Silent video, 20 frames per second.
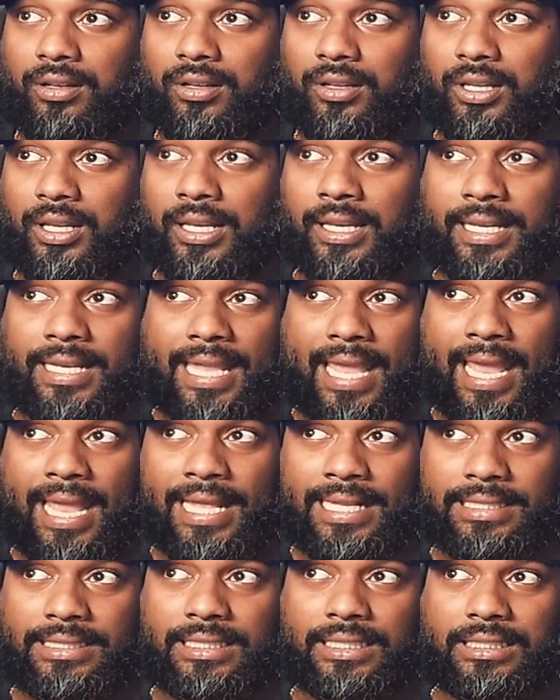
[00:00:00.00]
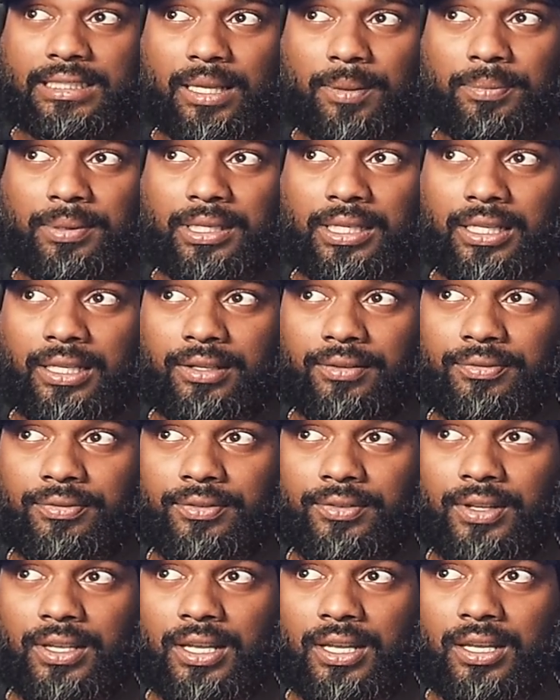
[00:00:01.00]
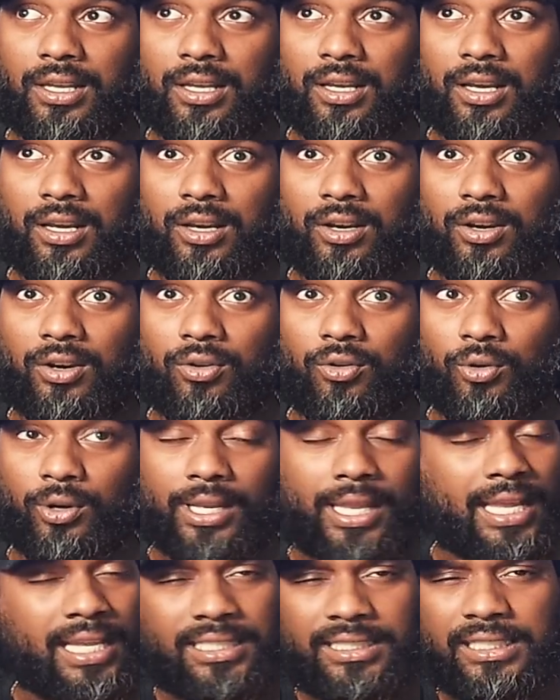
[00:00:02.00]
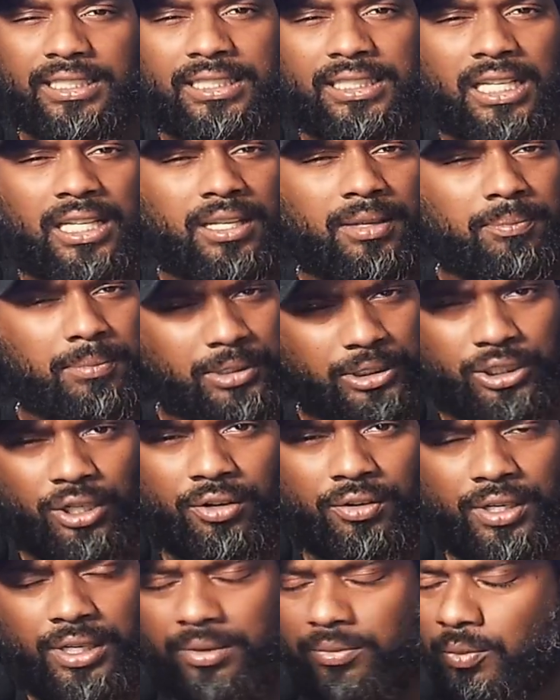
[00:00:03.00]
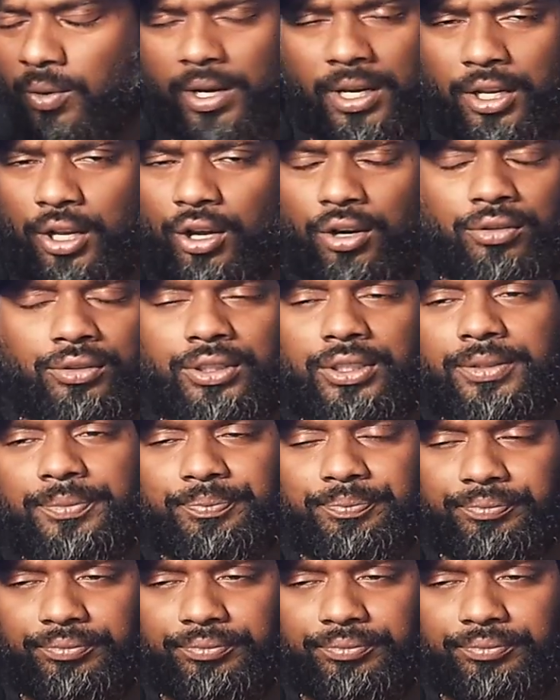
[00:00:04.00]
in Kansas, I believe, or Kansas City, Missouri, one of those.